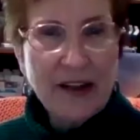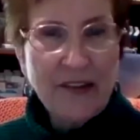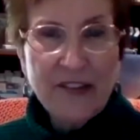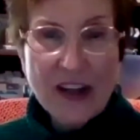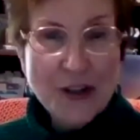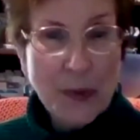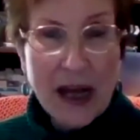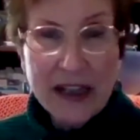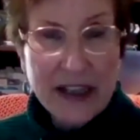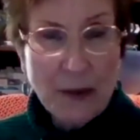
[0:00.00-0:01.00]

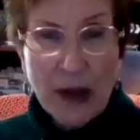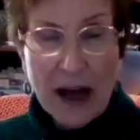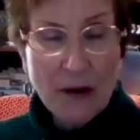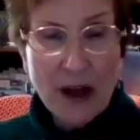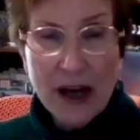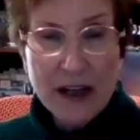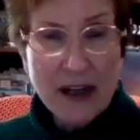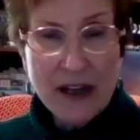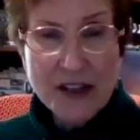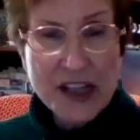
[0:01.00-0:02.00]
sexuality, how God
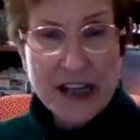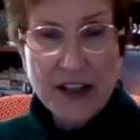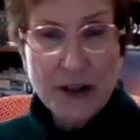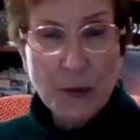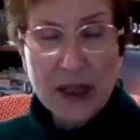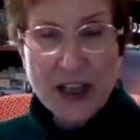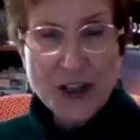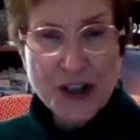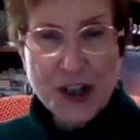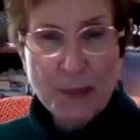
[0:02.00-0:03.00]
intended a
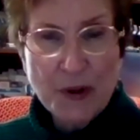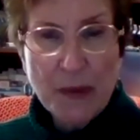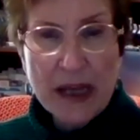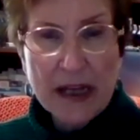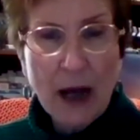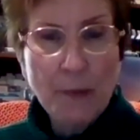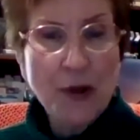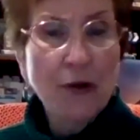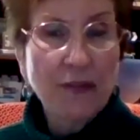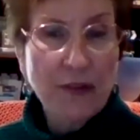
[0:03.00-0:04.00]
relationship to be and how
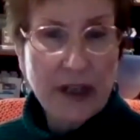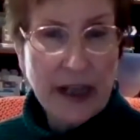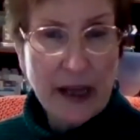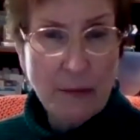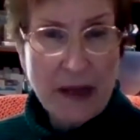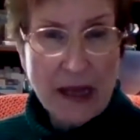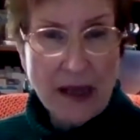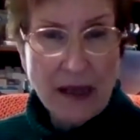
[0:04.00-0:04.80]
beautiful it can be.